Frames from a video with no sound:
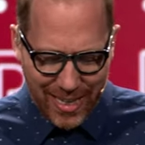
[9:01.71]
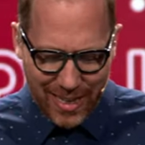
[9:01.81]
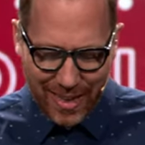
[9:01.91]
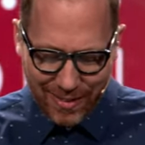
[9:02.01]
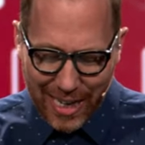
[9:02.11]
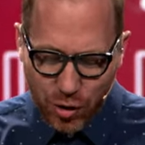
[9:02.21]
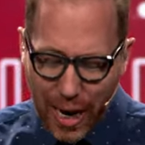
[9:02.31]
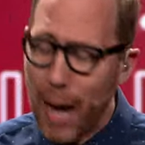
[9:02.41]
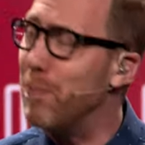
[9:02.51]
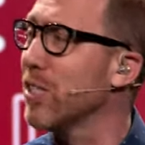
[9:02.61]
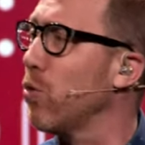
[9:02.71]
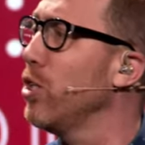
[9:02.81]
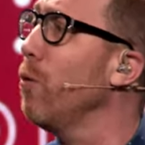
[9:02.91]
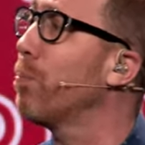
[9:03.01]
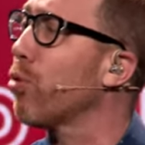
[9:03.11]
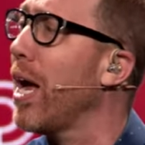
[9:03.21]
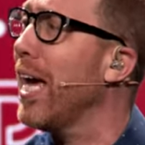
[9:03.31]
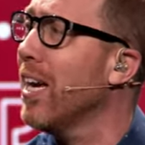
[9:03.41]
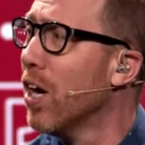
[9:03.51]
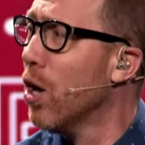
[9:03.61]
And, and that's what happens when you
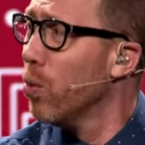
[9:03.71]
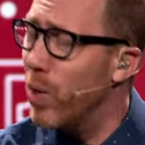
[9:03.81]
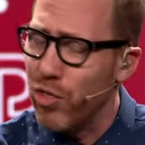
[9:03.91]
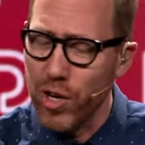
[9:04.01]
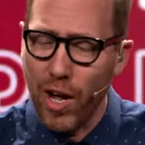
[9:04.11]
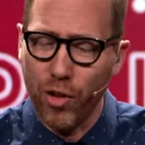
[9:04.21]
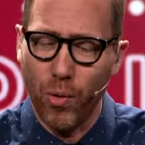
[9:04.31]
pray with another